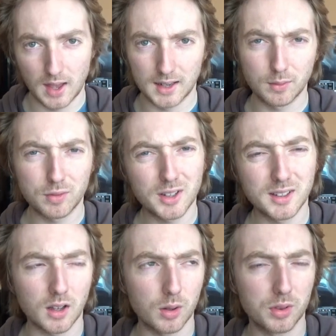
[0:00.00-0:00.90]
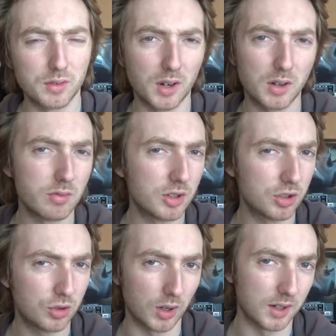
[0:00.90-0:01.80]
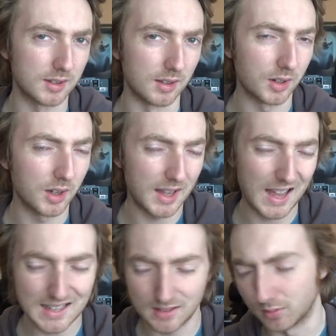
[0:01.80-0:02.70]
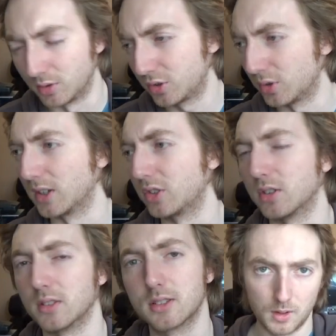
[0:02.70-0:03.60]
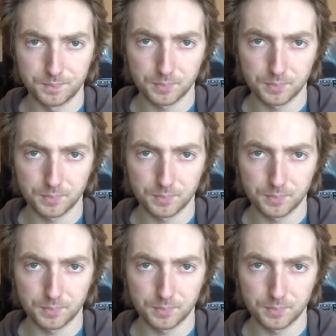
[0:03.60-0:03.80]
And I'm finding the whole thing very restrictive, and I hate restrictions.